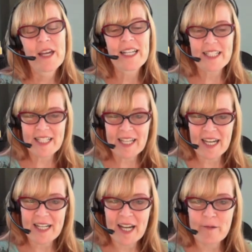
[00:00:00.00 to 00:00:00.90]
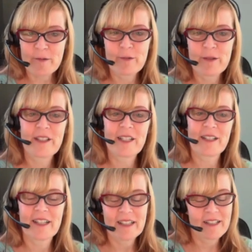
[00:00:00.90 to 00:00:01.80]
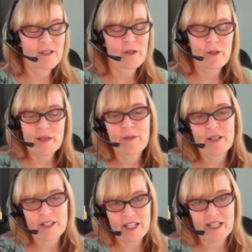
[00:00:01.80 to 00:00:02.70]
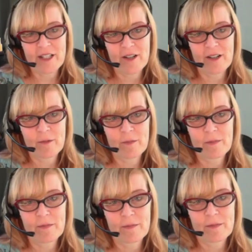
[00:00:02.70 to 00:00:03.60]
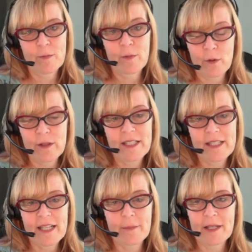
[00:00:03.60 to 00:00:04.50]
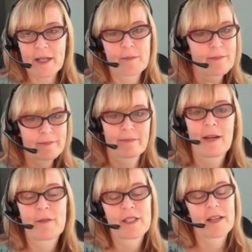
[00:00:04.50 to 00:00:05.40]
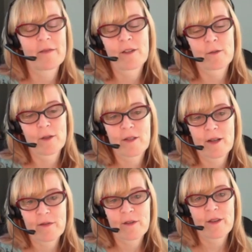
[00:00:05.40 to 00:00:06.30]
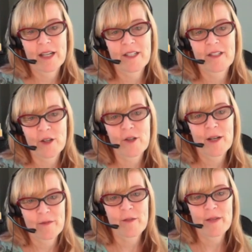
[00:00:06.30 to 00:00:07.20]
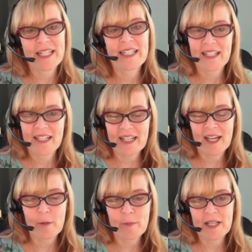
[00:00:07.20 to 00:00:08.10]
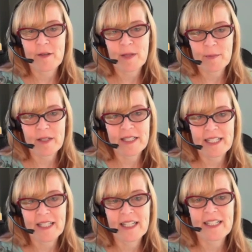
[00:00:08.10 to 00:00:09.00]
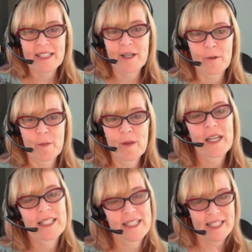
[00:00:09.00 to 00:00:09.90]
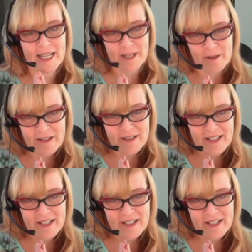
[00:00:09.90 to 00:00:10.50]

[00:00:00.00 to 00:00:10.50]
Well, thanks again. I really, truly appreciate your boldness. I mean, I feel really grateful that you showed up for me and helping other people to see this. So thanks again.